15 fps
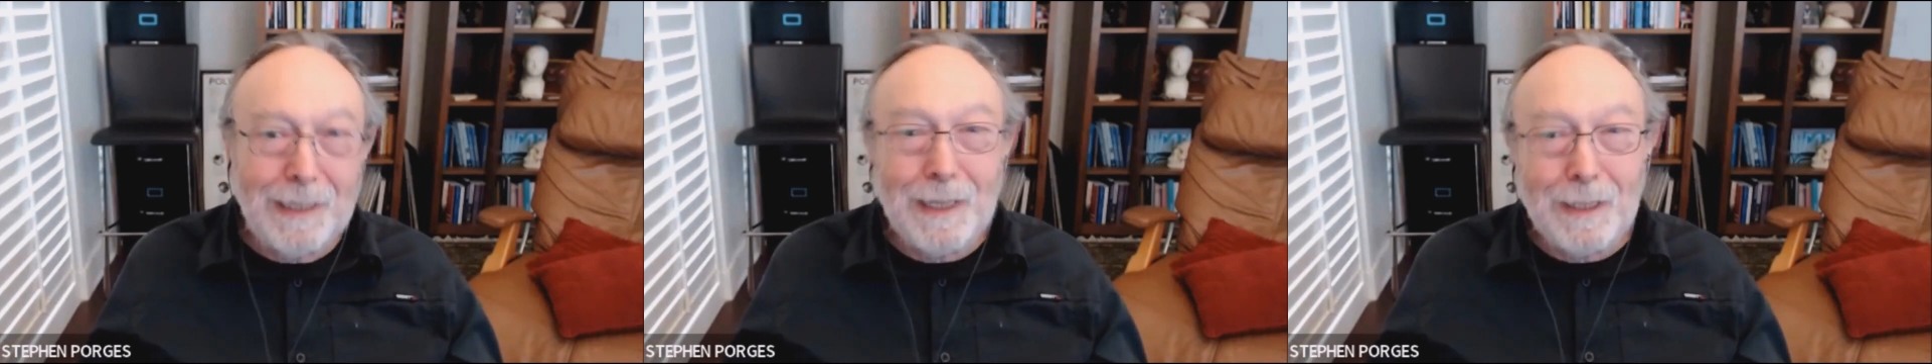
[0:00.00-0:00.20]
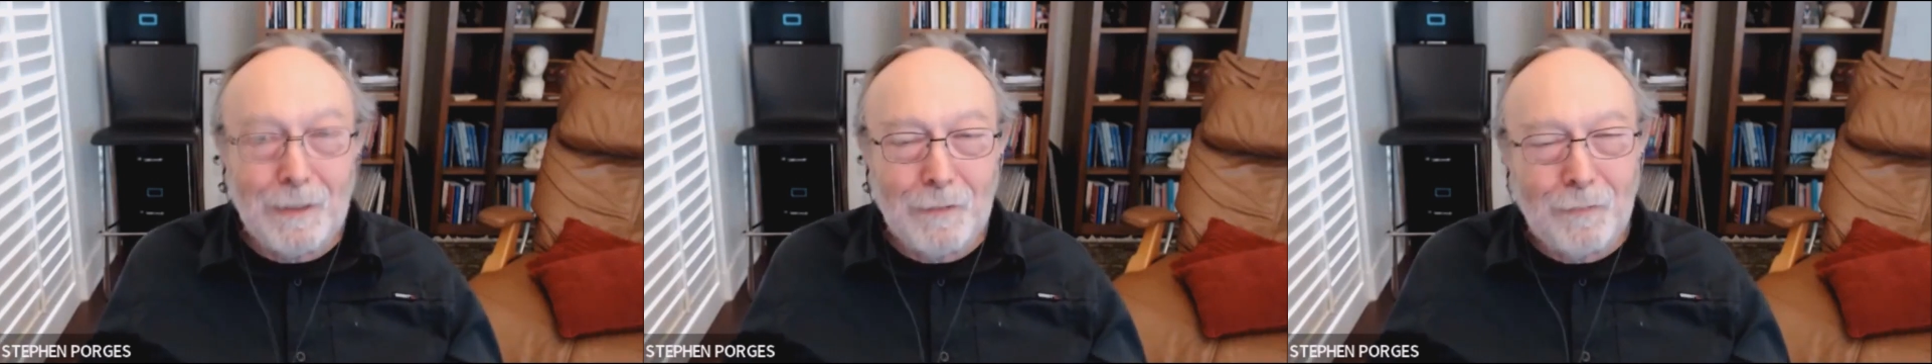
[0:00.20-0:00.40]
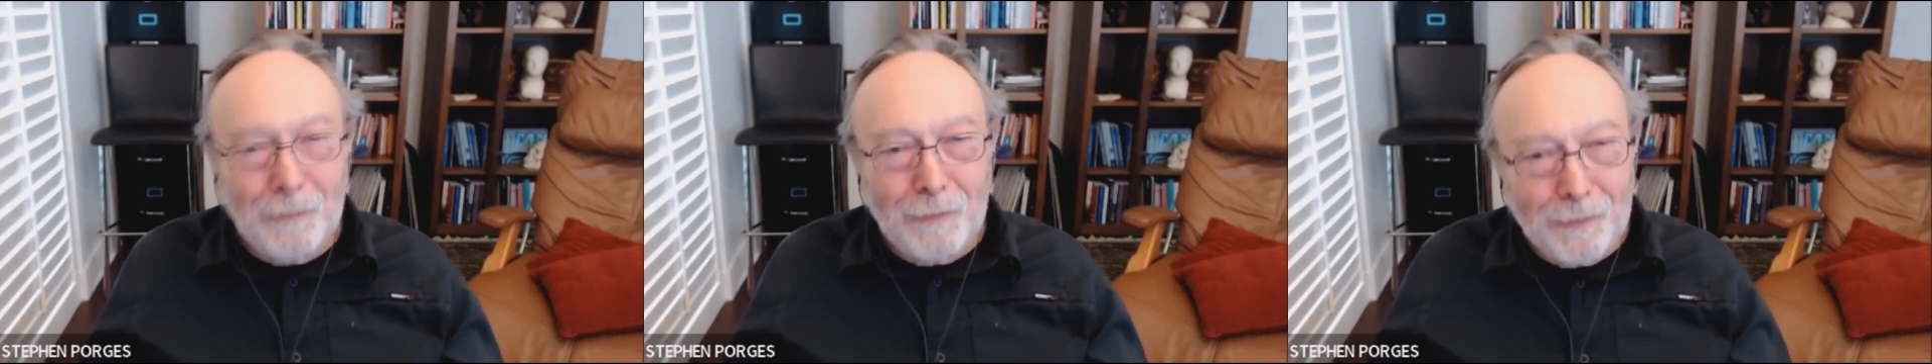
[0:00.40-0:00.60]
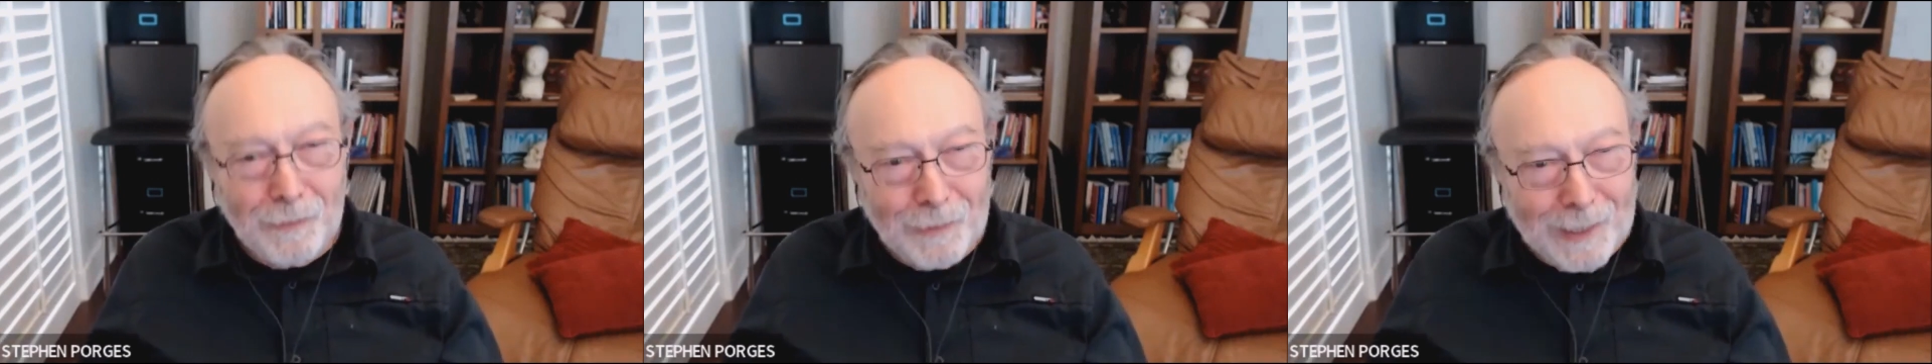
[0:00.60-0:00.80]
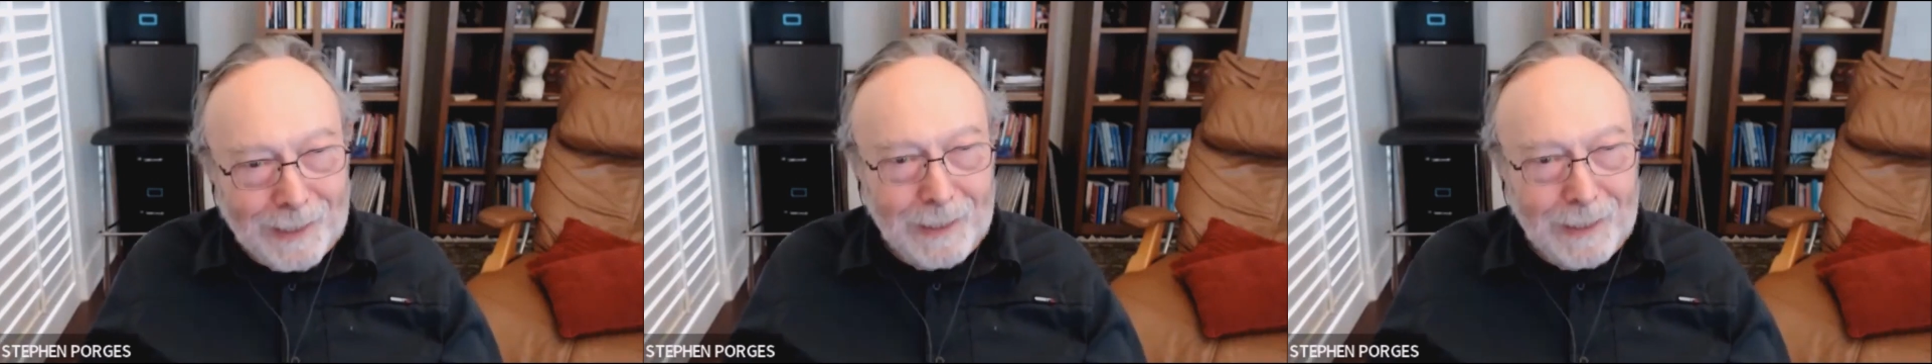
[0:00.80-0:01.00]
Can you
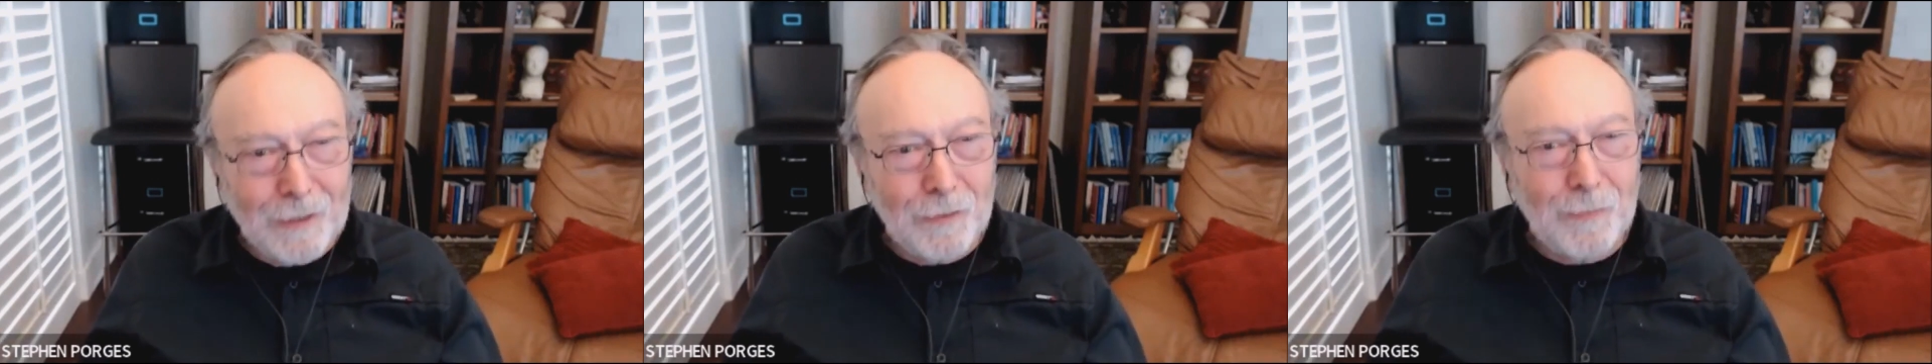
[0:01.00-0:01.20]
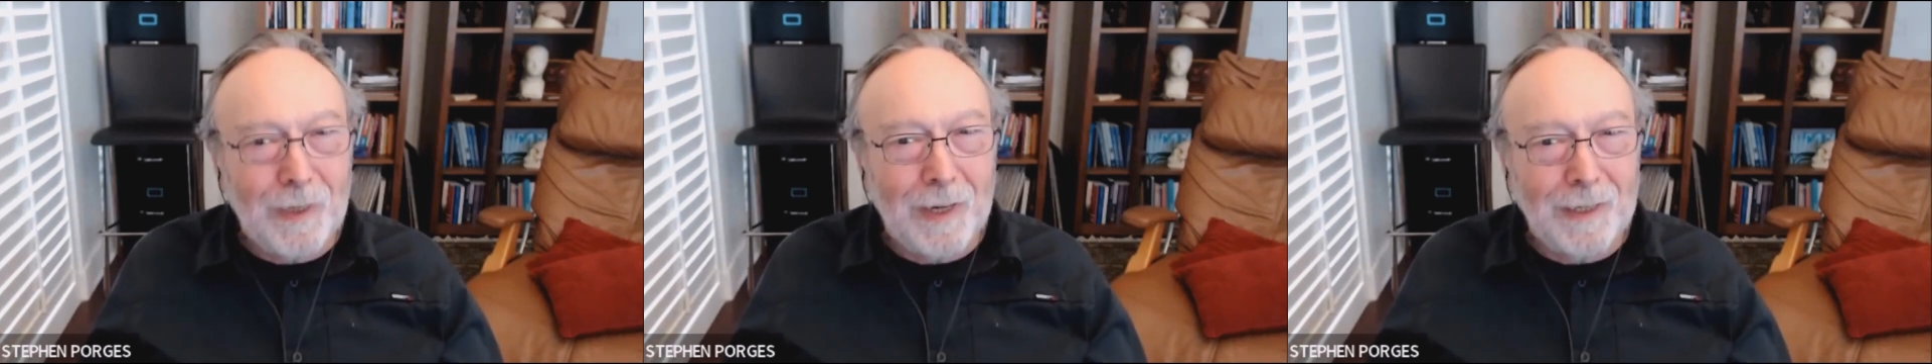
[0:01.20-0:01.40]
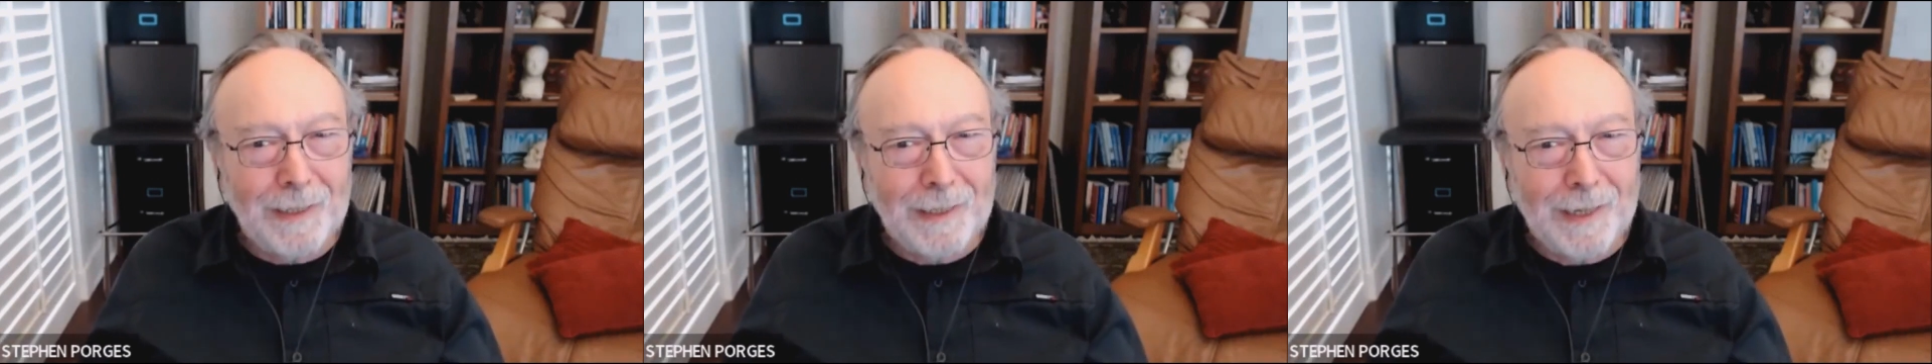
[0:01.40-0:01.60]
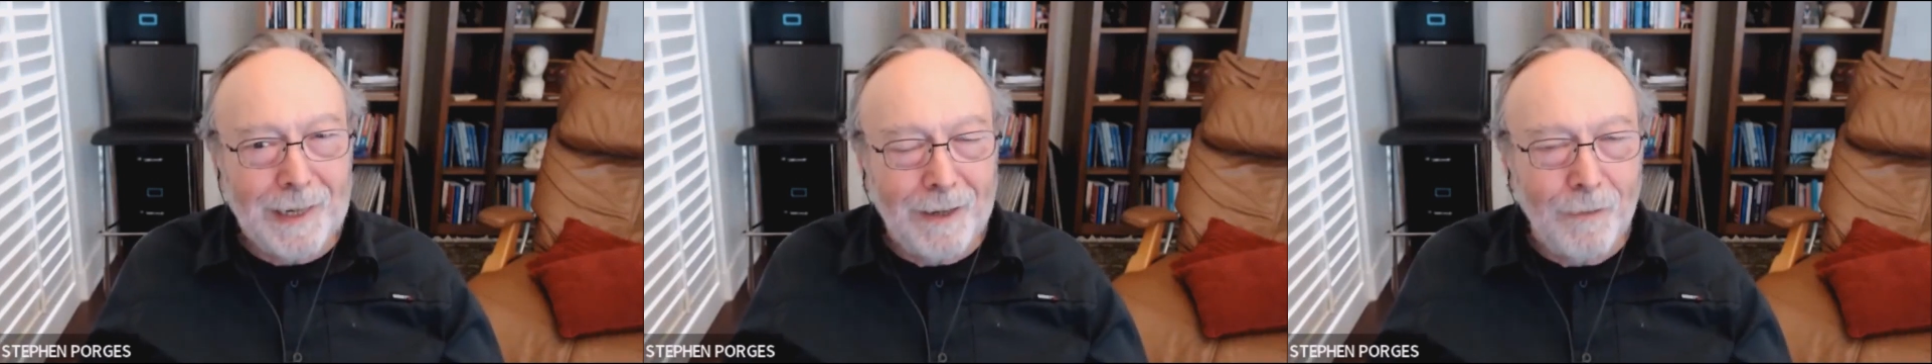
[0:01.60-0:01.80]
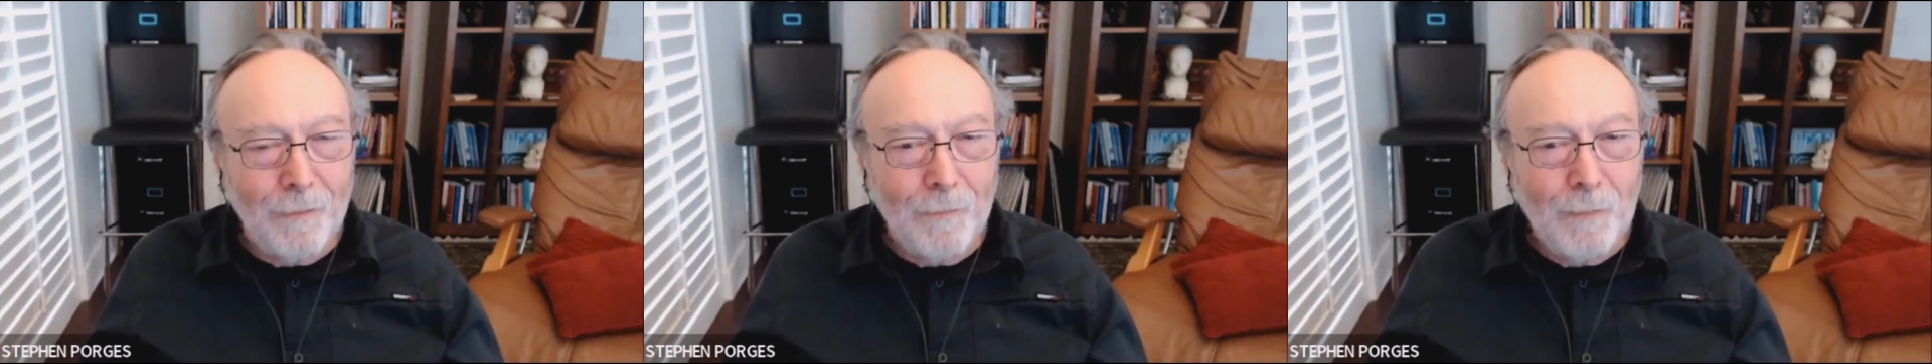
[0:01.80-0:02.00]
feel that in your body
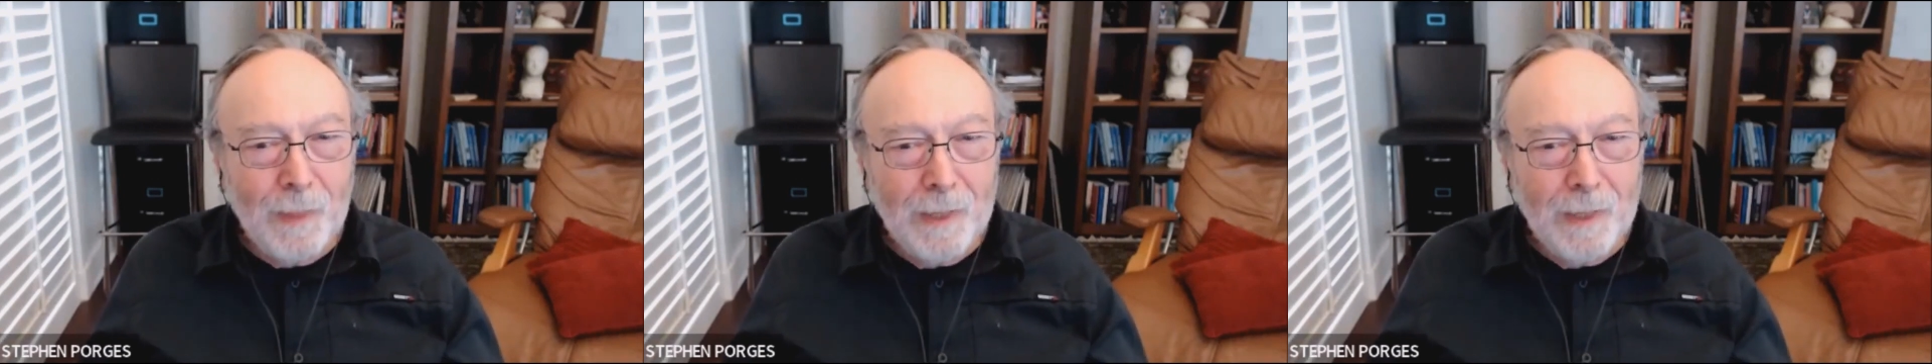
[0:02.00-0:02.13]
now?